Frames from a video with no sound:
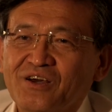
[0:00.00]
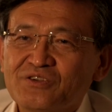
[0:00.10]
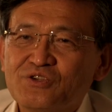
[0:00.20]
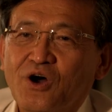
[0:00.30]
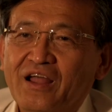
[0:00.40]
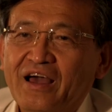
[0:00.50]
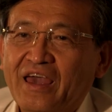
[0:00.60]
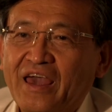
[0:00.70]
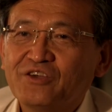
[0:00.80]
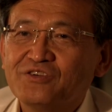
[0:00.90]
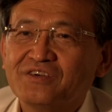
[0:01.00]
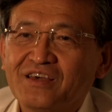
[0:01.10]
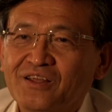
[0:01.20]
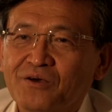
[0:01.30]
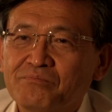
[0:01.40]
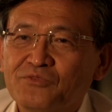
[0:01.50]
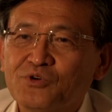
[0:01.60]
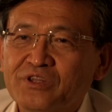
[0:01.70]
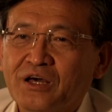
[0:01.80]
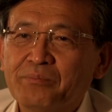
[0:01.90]
Solar Age,
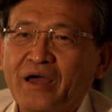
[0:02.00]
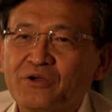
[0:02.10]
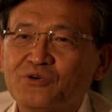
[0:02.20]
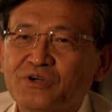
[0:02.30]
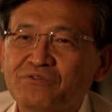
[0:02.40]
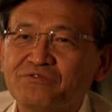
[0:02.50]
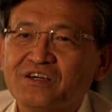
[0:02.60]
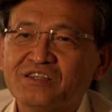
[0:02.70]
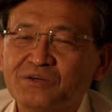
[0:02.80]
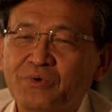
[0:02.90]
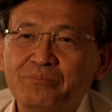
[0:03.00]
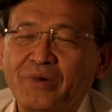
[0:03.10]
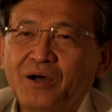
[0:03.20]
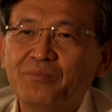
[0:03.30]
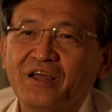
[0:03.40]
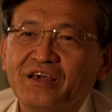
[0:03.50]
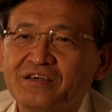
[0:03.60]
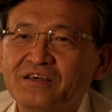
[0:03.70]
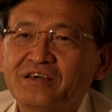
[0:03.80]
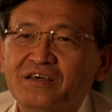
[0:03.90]
doing the microinverter went
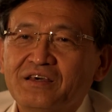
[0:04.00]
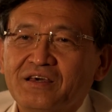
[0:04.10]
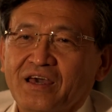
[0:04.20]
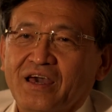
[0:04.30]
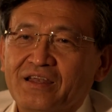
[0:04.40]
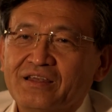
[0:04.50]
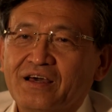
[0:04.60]
public, and